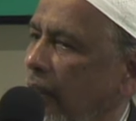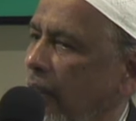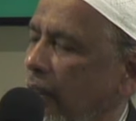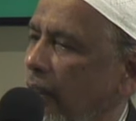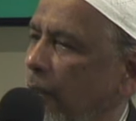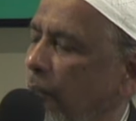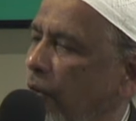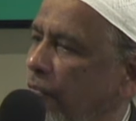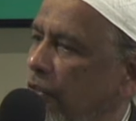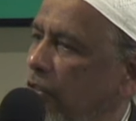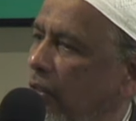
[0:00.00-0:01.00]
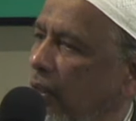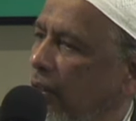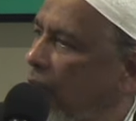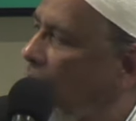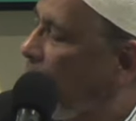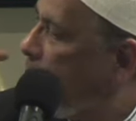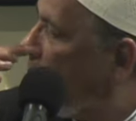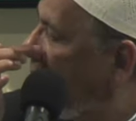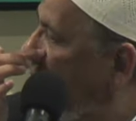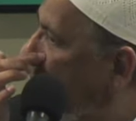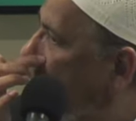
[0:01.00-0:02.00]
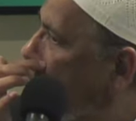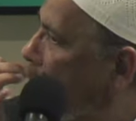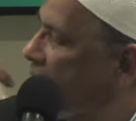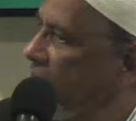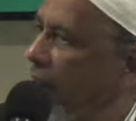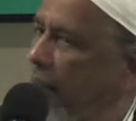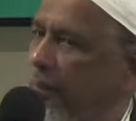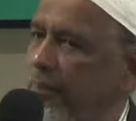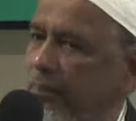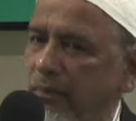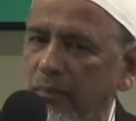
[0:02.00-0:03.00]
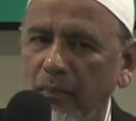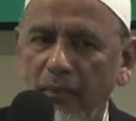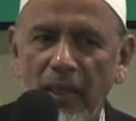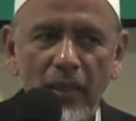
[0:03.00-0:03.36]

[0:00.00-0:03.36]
The Prophet sallallahu alaihi wasallam,